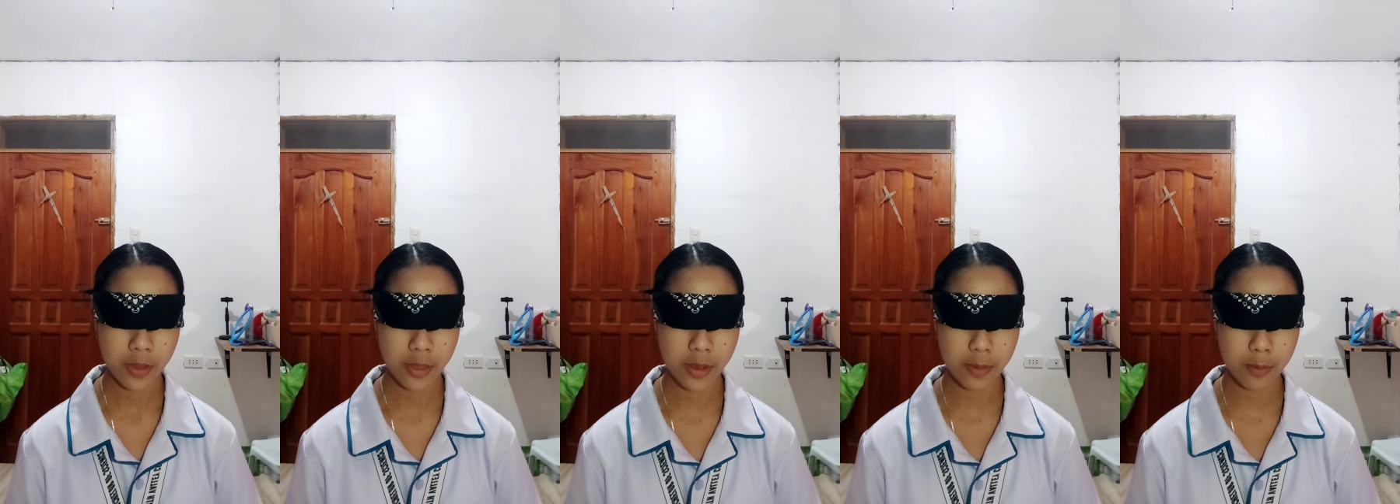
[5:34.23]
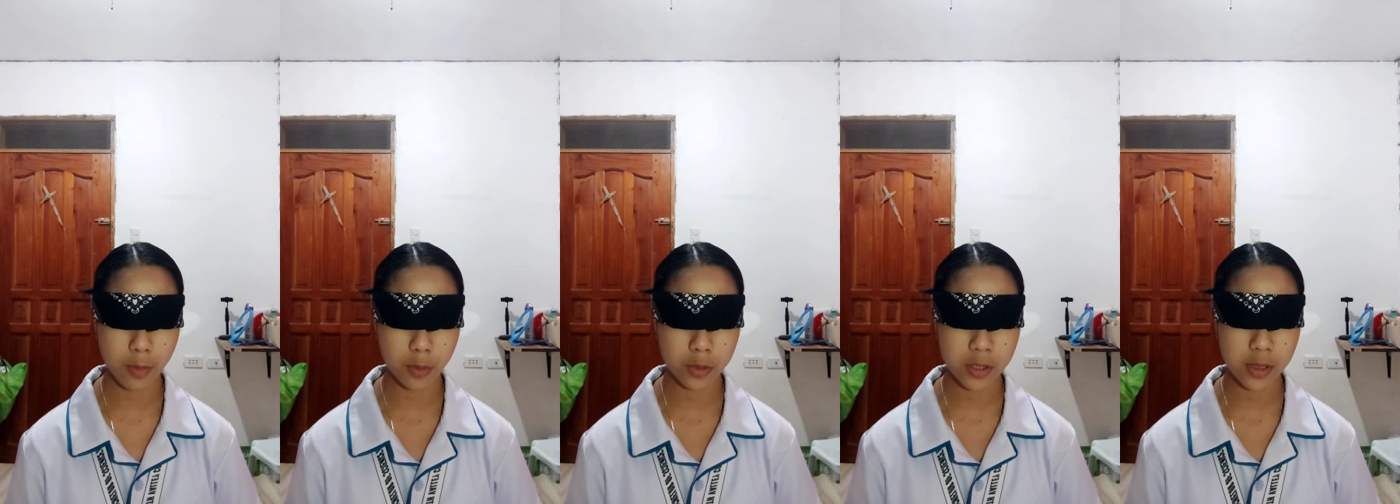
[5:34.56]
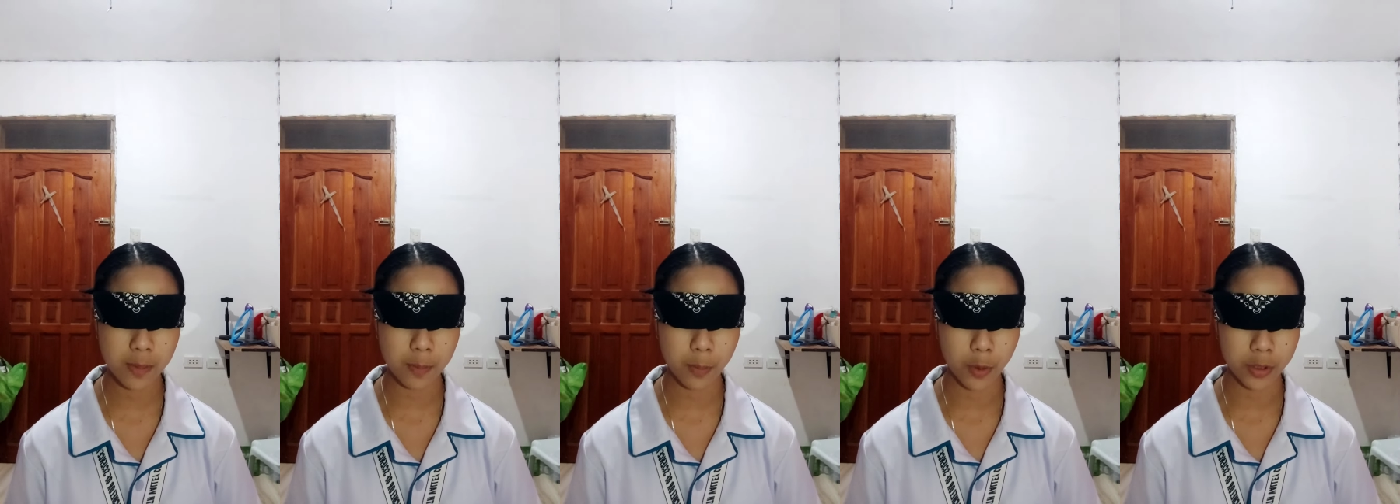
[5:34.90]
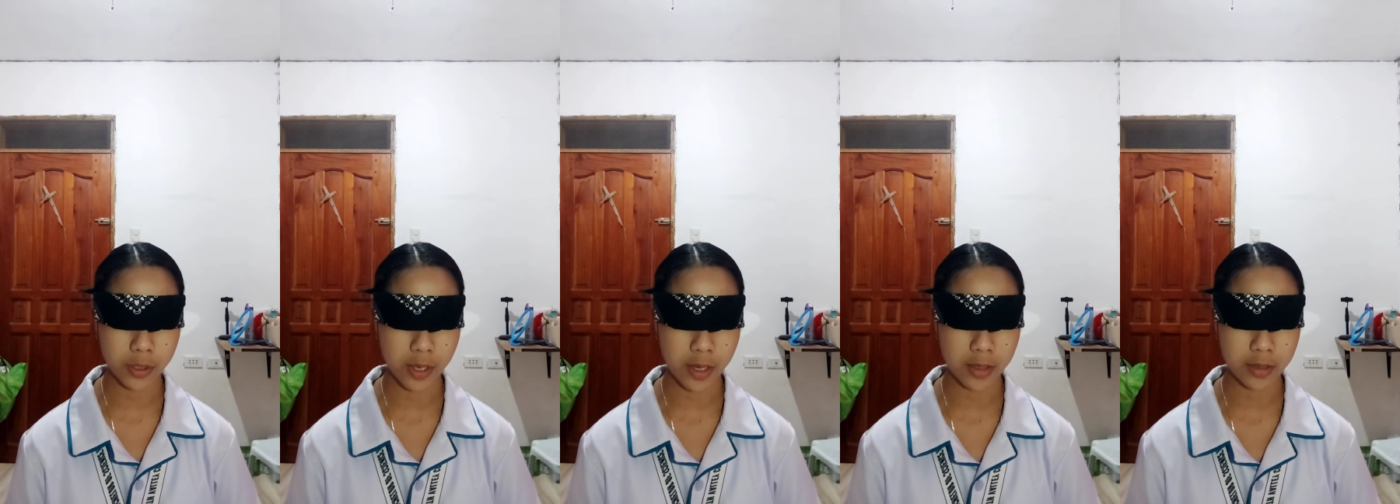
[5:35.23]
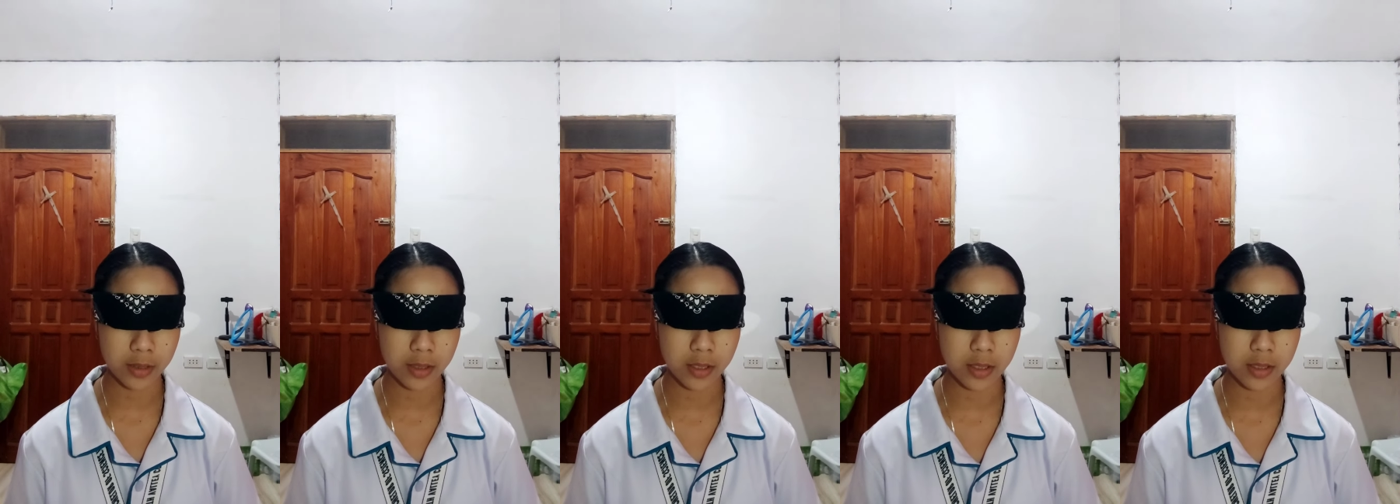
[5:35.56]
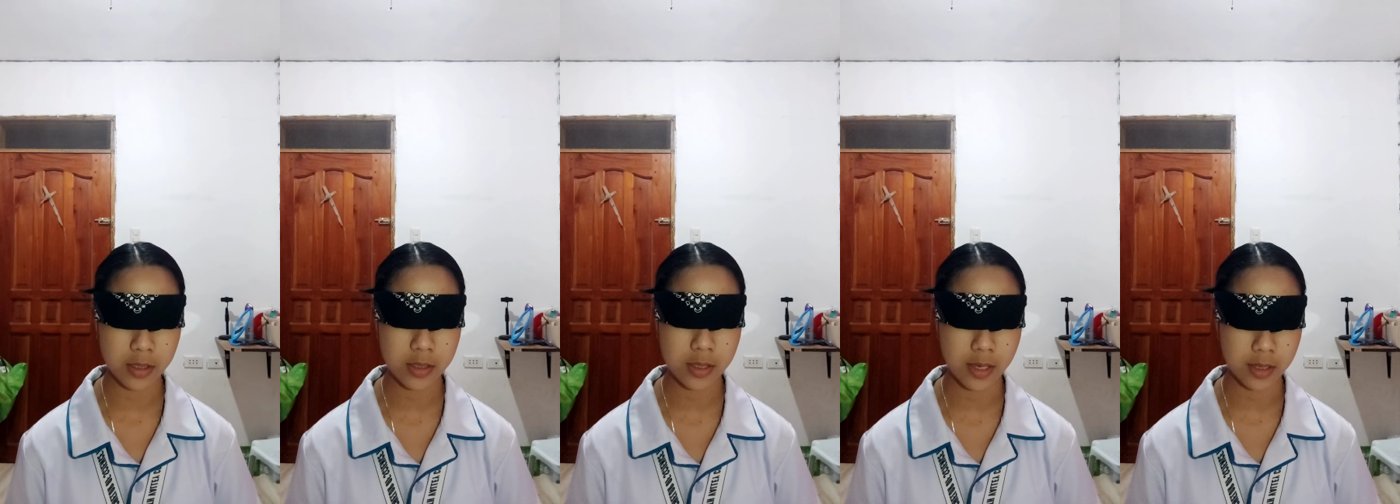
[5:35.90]
The most important
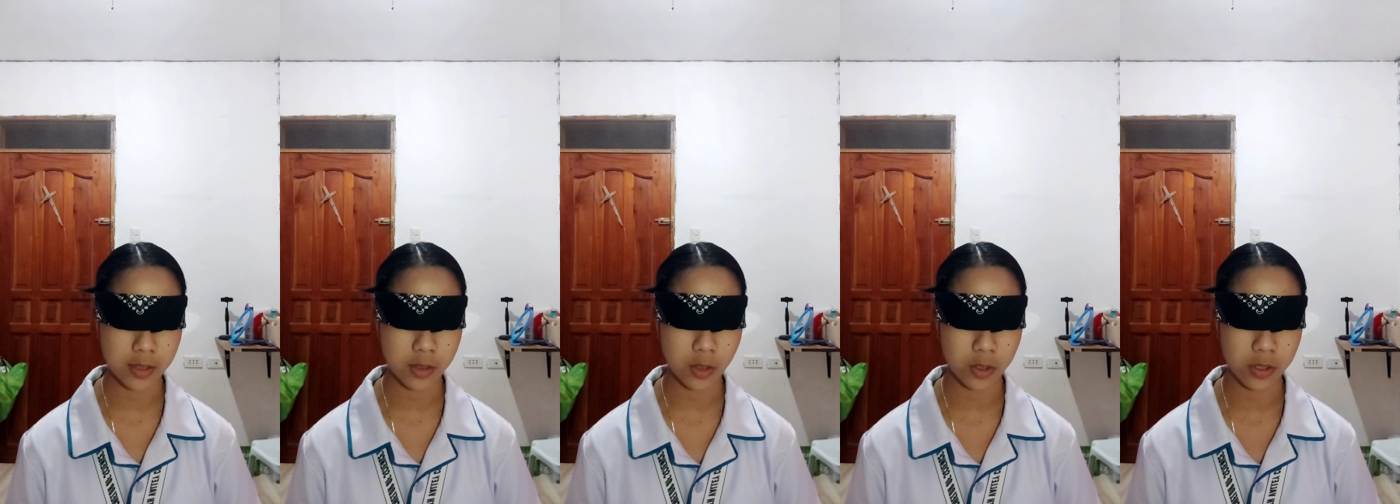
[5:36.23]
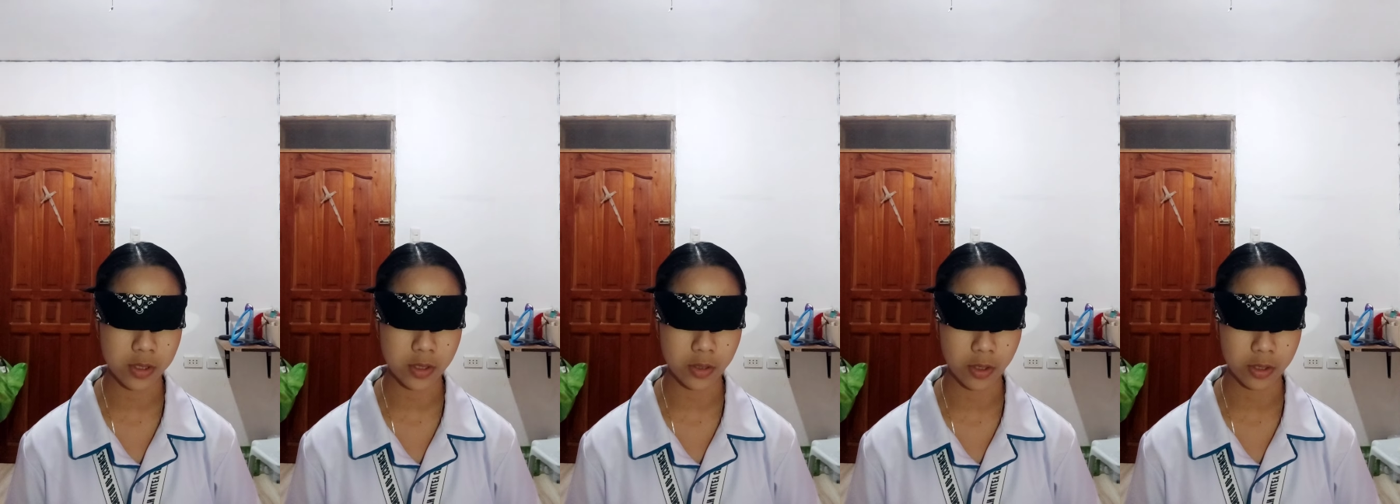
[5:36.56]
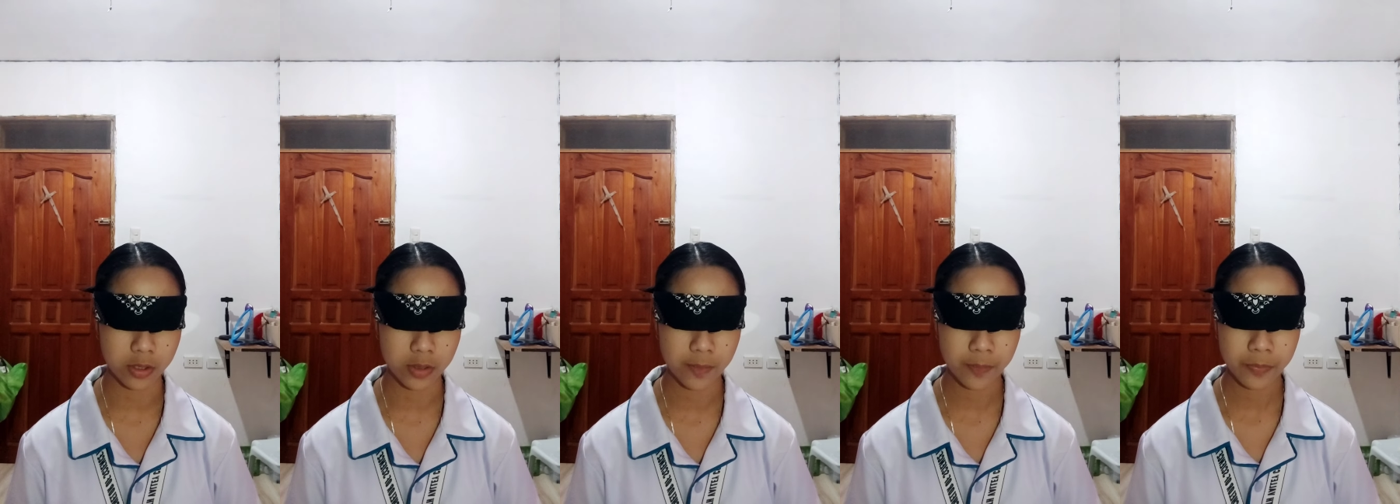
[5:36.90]
is testosterone.